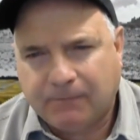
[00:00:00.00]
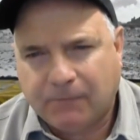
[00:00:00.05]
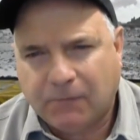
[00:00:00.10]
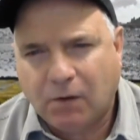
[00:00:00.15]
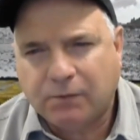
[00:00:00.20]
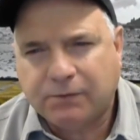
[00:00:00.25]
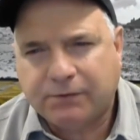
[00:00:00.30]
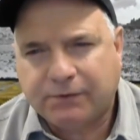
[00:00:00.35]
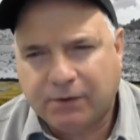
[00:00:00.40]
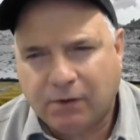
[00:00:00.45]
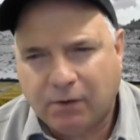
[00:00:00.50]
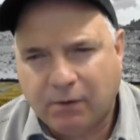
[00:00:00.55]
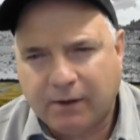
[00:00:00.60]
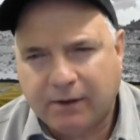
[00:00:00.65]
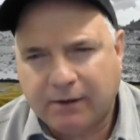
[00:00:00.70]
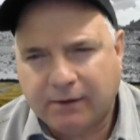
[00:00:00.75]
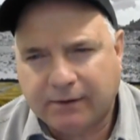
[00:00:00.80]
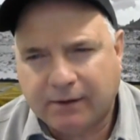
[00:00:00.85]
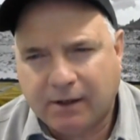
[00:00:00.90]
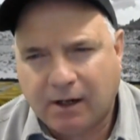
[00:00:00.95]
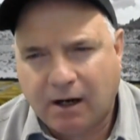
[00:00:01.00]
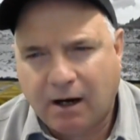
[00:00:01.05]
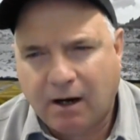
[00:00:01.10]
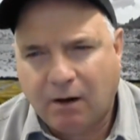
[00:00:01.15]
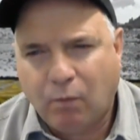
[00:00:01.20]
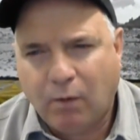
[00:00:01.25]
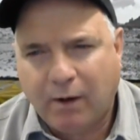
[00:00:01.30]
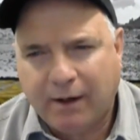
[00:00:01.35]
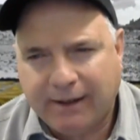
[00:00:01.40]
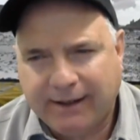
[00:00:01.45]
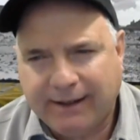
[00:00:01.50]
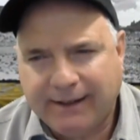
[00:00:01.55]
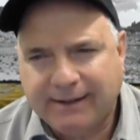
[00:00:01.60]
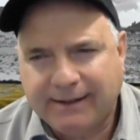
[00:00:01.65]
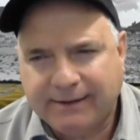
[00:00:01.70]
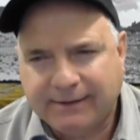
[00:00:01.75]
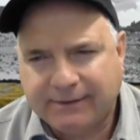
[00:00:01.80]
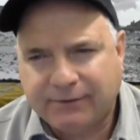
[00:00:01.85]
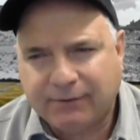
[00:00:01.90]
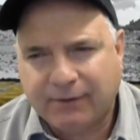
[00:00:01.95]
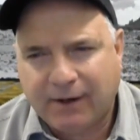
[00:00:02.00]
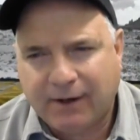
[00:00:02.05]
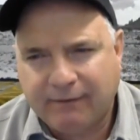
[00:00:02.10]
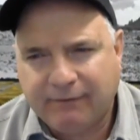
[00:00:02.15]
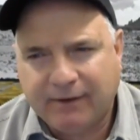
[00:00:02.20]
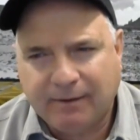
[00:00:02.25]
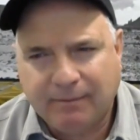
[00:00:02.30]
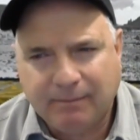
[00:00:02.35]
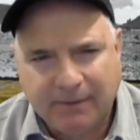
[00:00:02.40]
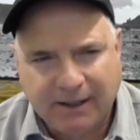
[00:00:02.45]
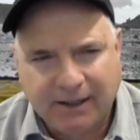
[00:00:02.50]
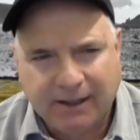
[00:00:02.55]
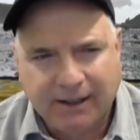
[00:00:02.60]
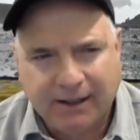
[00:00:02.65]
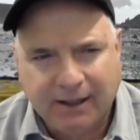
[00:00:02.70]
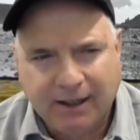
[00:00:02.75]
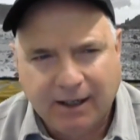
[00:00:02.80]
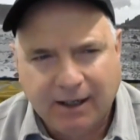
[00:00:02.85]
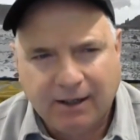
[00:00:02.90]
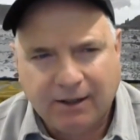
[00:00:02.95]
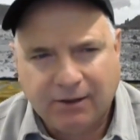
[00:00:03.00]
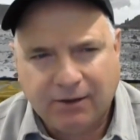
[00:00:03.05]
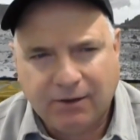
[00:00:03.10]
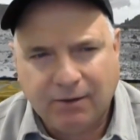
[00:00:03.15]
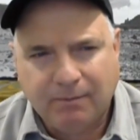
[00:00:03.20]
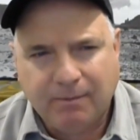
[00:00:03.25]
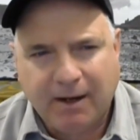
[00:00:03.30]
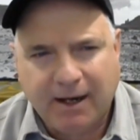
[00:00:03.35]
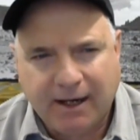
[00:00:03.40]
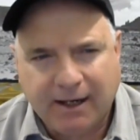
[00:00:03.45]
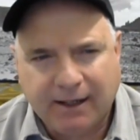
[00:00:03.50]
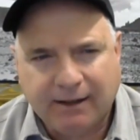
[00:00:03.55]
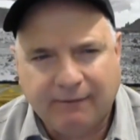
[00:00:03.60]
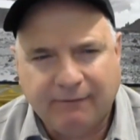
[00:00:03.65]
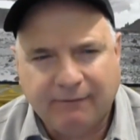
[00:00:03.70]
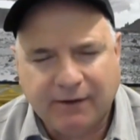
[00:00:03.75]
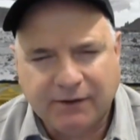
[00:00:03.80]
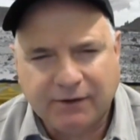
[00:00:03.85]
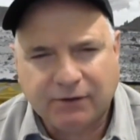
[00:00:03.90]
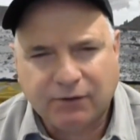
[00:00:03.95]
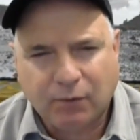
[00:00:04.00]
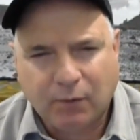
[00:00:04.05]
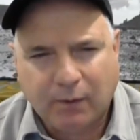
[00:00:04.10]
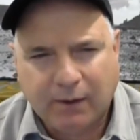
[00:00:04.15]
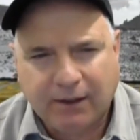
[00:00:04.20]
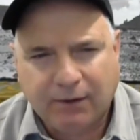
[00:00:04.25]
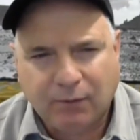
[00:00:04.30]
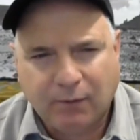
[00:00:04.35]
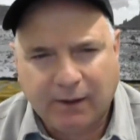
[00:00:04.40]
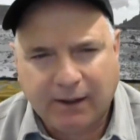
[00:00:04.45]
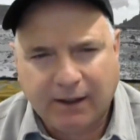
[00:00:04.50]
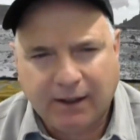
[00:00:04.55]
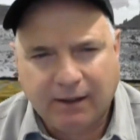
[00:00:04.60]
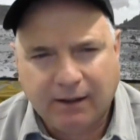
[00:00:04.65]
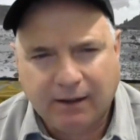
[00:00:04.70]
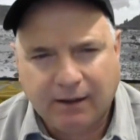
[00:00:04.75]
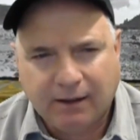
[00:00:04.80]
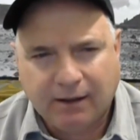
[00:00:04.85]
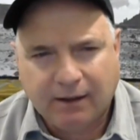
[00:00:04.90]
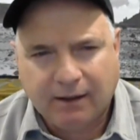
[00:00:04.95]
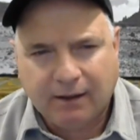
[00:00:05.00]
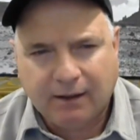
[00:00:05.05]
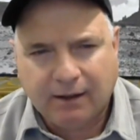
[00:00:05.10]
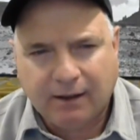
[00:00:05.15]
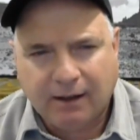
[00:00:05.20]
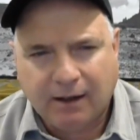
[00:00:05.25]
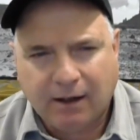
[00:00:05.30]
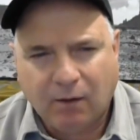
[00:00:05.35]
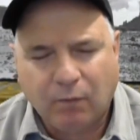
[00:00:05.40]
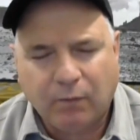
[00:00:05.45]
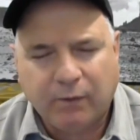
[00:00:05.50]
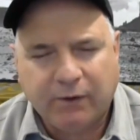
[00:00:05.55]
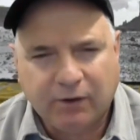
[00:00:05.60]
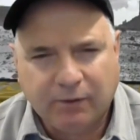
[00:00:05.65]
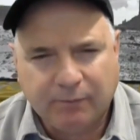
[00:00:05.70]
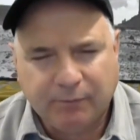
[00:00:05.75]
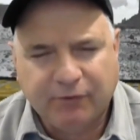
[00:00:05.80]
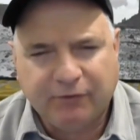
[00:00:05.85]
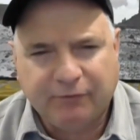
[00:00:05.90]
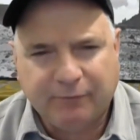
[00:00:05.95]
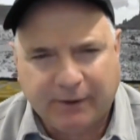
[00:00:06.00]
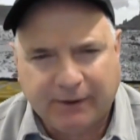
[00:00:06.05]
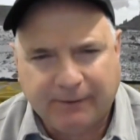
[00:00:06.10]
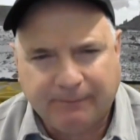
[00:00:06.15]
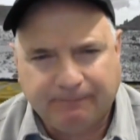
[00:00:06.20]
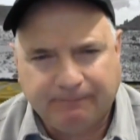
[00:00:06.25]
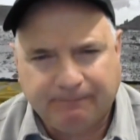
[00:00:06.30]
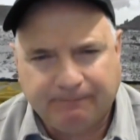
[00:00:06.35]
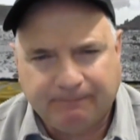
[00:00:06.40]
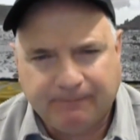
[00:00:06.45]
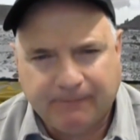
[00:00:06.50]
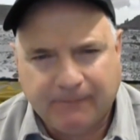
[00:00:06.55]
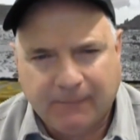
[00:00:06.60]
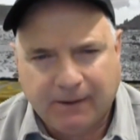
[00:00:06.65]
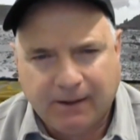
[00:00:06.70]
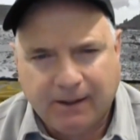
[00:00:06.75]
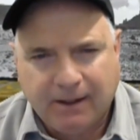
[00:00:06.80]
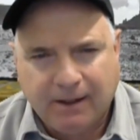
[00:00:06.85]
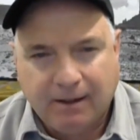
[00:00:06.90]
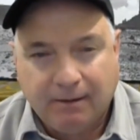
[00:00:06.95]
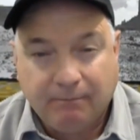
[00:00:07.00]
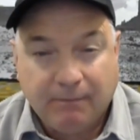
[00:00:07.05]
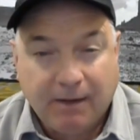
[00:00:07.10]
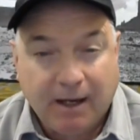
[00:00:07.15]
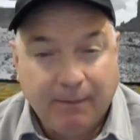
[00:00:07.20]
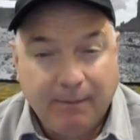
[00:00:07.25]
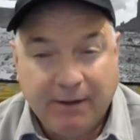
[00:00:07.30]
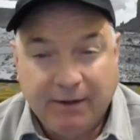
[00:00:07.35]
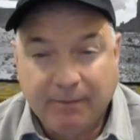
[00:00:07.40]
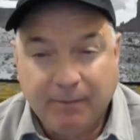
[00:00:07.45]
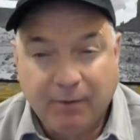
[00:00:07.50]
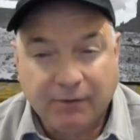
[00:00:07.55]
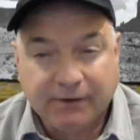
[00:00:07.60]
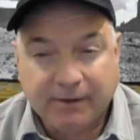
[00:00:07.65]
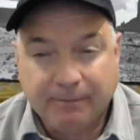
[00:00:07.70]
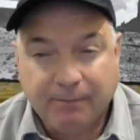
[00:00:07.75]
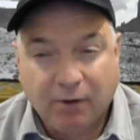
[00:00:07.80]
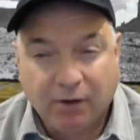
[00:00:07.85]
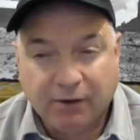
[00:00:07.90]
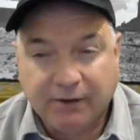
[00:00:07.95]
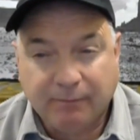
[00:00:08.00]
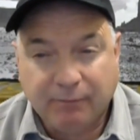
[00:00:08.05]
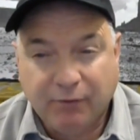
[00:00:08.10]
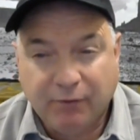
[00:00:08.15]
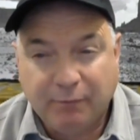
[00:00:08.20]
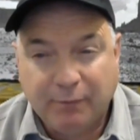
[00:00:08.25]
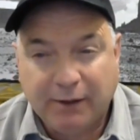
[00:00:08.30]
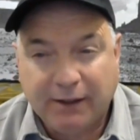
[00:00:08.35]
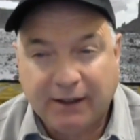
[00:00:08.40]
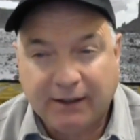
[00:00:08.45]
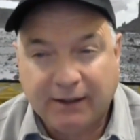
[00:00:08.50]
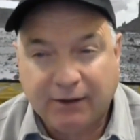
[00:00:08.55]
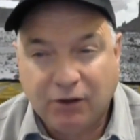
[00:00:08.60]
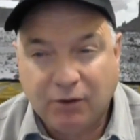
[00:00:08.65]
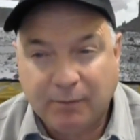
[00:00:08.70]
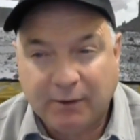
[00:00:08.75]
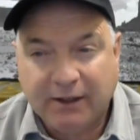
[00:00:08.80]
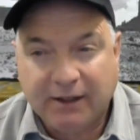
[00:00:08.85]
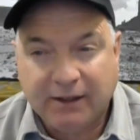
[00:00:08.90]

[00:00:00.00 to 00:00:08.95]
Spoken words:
Those stories are what is driving me to make Vision 2020 a real movement. Maybe the most important movement in human